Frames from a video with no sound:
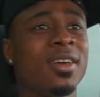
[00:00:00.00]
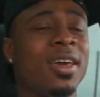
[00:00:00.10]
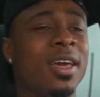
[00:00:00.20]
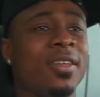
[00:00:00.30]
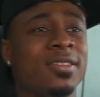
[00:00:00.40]

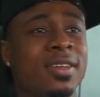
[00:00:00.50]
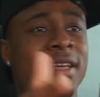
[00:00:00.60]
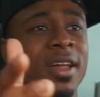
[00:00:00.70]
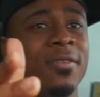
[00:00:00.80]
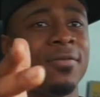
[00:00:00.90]
and they said
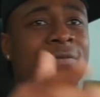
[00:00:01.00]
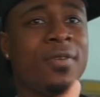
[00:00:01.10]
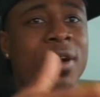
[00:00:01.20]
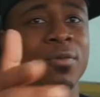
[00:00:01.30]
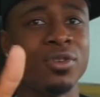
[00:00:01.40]
that if
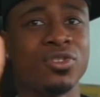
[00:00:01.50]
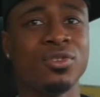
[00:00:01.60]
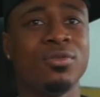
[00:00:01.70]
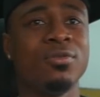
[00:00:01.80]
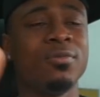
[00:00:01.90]
I were
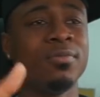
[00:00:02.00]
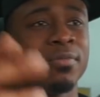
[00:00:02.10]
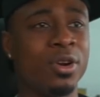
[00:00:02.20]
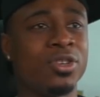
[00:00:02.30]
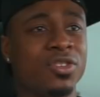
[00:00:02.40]
to
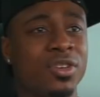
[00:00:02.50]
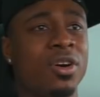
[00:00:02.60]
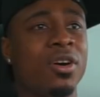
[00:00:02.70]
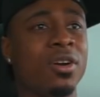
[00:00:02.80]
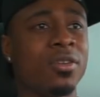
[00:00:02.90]
purchase the
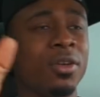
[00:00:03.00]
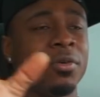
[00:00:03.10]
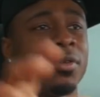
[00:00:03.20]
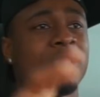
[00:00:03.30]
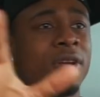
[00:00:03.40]
car, they
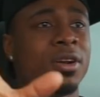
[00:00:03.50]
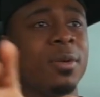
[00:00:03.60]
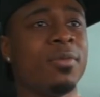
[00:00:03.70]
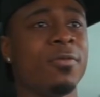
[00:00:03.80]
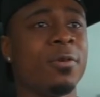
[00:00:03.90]
would clean it
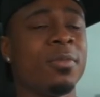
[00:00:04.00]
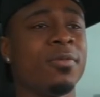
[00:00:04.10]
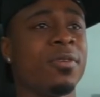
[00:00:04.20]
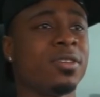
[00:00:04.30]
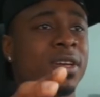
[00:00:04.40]
up before me
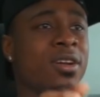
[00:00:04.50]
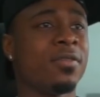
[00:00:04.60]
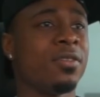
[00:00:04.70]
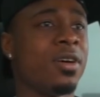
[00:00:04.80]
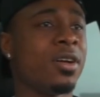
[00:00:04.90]
before I take it
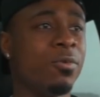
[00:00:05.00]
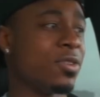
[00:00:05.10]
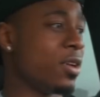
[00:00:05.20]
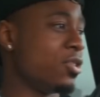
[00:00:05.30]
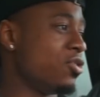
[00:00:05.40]
off the lot.
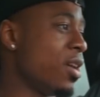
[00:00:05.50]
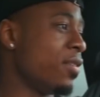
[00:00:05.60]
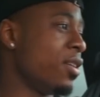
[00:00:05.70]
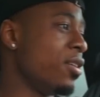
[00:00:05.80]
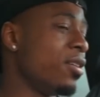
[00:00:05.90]
Once again, just
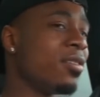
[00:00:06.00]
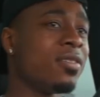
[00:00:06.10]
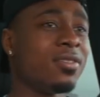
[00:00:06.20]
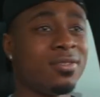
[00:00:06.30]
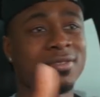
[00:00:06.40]
driving here.
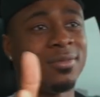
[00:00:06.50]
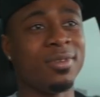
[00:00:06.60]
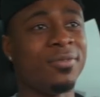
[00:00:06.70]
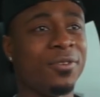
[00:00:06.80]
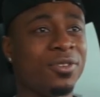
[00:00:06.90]
I
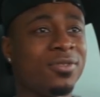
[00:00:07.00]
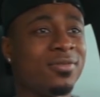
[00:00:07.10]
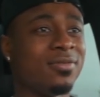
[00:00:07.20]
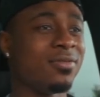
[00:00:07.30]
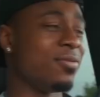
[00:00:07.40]
mean, it feels
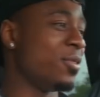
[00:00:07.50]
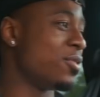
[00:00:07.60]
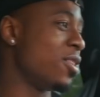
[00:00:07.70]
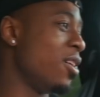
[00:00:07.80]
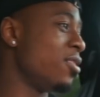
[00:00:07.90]
it
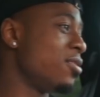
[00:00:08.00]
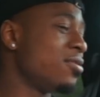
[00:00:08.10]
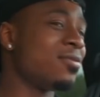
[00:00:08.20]
feels solid.